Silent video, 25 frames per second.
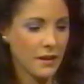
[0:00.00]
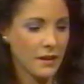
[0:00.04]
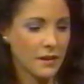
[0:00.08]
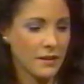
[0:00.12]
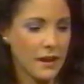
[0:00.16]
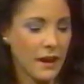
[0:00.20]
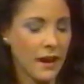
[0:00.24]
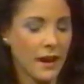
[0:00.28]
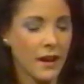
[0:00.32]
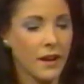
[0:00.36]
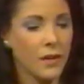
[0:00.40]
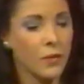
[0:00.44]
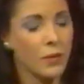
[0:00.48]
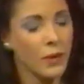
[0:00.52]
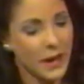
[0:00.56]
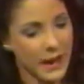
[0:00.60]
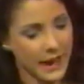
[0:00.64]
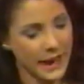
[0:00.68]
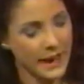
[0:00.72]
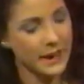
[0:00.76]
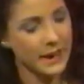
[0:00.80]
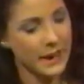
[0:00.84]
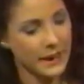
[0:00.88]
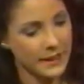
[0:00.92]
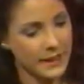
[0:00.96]
Well,
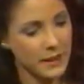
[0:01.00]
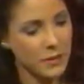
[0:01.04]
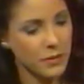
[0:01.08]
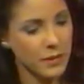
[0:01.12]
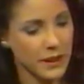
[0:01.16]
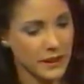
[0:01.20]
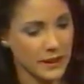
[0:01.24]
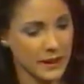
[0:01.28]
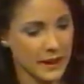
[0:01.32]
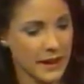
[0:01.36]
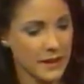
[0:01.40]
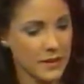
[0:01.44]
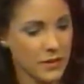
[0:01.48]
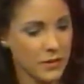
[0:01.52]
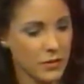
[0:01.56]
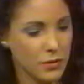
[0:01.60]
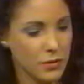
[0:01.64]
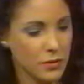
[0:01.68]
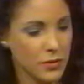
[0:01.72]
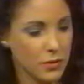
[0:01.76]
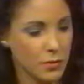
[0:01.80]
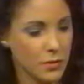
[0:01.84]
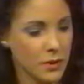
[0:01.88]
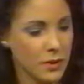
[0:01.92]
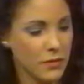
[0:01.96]
I think what I'd like to do
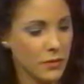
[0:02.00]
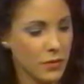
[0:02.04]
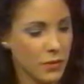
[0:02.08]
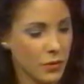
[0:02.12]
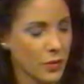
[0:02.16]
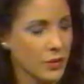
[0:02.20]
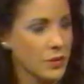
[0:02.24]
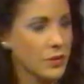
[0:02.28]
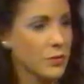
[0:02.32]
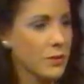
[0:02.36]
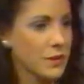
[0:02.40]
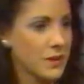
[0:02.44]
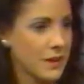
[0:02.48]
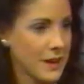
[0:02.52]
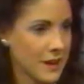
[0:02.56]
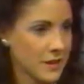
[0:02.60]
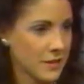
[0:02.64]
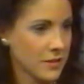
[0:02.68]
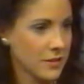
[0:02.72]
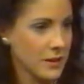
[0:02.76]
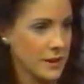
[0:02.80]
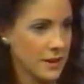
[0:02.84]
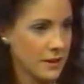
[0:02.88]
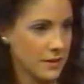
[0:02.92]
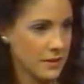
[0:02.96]
is reinforce what Dr.
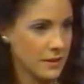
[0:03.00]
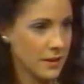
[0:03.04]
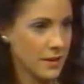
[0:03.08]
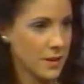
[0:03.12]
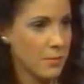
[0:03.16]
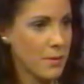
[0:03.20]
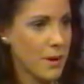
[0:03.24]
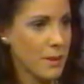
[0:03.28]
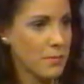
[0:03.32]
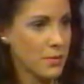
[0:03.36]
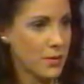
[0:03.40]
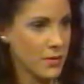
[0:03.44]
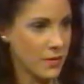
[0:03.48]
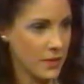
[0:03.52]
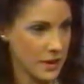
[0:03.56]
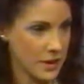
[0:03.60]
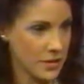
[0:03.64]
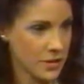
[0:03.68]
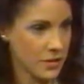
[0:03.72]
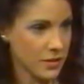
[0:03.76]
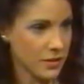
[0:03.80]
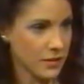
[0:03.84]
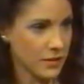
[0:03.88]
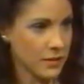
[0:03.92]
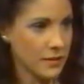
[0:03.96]
Lee said about
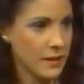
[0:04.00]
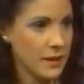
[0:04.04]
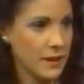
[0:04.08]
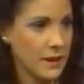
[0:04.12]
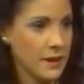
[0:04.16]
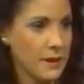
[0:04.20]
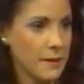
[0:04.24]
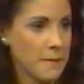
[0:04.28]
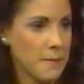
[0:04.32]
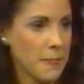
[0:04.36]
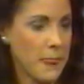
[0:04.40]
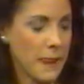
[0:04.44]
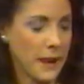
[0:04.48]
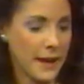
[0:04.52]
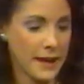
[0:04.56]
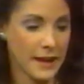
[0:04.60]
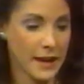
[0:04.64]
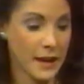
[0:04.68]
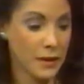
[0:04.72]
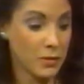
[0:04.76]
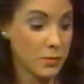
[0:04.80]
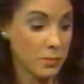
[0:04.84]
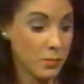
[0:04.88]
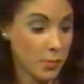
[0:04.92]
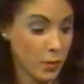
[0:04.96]
prevention and
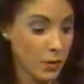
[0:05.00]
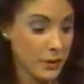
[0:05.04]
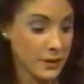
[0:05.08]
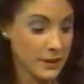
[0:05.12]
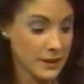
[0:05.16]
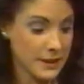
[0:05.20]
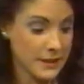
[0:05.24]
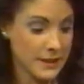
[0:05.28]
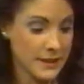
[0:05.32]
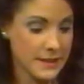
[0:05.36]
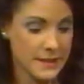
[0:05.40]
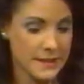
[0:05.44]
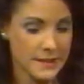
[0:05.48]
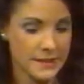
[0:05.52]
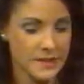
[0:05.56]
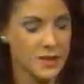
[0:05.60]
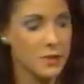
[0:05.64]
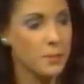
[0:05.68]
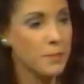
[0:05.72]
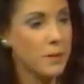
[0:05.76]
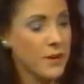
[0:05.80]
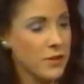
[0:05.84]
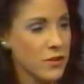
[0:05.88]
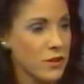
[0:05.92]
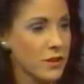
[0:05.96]
how important it is,
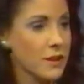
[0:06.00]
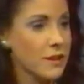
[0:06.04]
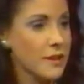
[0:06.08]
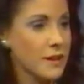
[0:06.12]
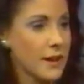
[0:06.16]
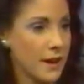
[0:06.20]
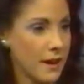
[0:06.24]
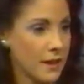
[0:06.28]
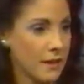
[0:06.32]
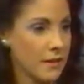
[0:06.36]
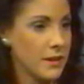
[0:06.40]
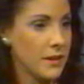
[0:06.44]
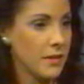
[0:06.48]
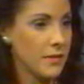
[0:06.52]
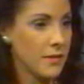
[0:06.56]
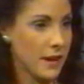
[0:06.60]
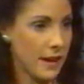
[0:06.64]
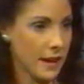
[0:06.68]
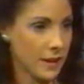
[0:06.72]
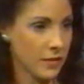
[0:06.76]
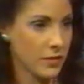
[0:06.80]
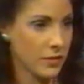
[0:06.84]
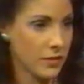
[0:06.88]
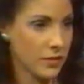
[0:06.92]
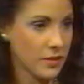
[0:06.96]
especially in the area of
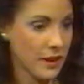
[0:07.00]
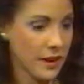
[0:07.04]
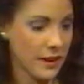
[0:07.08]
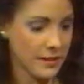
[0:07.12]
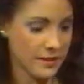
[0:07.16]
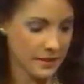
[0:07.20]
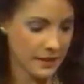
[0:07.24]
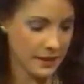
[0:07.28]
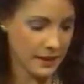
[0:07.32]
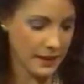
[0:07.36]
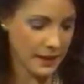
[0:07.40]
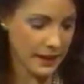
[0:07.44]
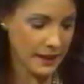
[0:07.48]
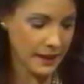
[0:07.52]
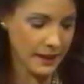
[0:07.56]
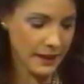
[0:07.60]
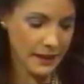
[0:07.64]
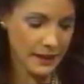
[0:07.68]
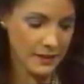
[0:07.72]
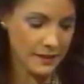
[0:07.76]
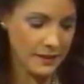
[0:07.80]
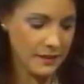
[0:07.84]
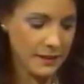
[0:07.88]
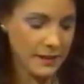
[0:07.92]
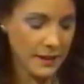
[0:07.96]
exercising. And I
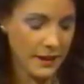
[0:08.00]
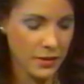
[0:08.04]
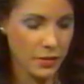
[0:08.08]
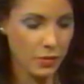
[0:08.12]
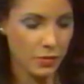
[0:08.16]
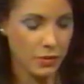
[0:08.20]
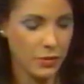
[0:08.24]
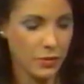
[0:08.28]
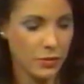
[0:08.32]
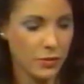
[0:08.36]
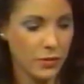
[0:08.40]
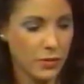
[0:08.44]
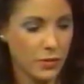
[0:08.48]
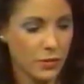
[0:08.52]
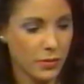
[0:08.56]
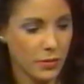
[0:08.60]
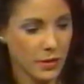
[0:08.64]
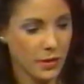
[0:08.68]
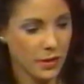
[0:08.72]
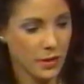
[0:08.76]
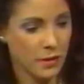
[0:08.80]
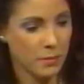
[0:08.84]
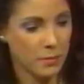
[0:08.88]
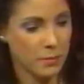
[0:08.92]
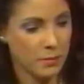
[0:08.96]
didn't get to allude to
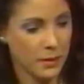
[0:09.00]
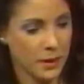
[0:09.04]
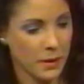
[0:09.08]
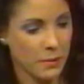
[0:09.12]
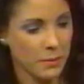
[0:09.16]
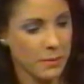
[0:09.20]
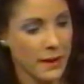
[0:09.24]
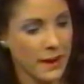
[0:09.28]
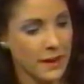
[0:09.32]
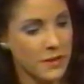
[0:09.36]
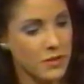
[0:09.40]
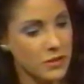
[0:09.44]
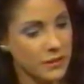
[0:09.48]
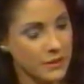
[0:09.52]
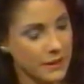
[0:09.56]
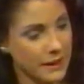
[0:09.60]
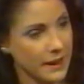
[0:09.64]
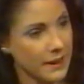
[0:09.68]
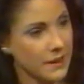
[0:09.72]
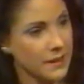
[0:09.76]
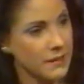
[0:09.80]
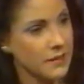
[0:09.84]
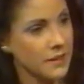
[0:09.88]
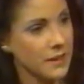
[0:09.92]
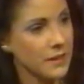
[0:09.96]
it, but on page
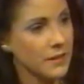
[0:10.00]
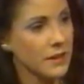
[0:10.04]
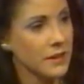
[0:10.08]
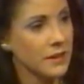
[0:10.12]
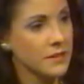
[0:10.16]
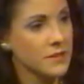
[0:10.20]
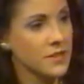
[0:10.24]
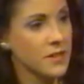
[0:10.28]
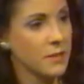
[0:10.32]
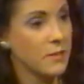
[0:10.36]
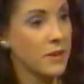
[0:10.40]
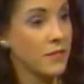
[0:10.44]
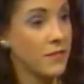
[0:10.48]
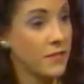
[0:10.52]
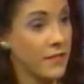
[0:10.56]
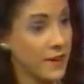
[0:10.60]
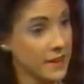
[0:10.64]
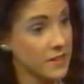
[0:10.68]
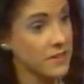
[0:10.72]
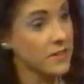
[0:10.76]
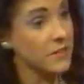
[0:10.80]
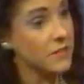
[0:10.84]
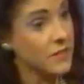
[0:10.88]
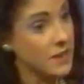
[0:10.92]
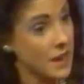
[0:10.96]
10 there are some
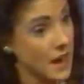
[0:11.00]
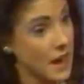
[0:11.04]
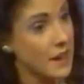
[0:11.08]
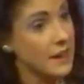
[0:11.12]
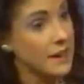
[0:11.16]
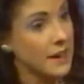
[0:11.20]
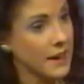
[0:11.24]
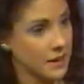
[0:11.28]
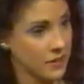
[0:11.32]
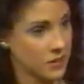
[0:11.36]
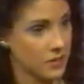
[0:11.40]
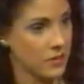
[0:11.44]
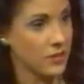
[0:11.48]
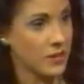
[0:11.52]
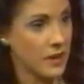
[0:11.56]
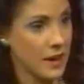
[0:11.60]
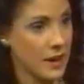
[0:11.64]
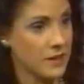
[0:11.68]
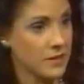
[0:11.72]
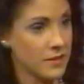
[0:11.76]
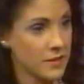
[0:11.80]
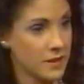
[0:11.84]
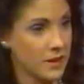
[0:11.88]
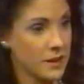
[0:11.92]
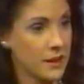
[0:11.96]
effects of not
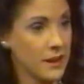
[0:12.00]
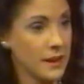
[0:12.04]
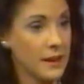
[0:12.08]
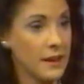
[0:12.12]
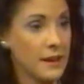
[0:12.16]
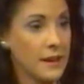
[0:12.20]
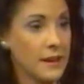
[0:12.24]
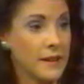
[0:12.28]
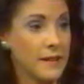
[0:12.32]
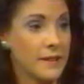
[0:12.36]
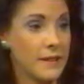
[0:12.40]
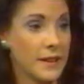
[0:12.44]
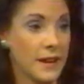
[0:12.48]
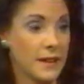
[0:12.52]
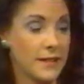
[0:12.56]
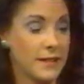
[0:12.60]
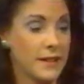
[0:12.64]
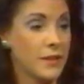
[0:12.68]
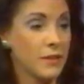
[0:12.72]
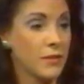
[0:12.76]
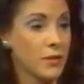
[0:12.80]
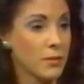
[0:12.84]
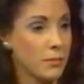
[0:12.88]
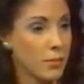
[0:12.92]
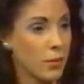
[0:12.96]
exercising that I
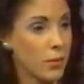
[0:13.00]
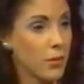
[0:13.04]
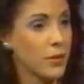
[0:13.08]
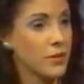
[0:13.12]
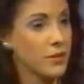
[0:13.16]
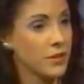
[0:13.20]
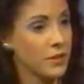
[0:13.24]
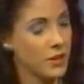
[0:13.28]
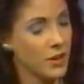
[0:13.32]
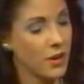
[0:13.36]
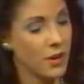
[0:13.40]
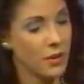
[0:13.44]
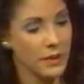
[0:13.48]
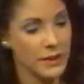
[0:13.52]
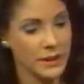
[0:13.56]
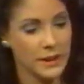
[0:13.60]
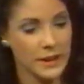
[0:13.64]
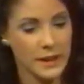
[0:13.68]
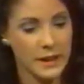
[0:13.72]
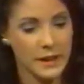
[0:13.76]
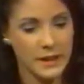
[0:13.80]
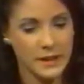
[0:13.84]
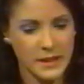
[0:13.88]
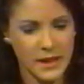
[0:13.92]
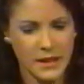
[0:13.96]
think are important to know. And
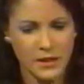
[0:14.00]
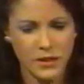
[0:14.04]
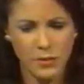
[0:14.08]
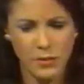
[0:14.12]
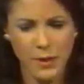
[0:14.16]
Dr.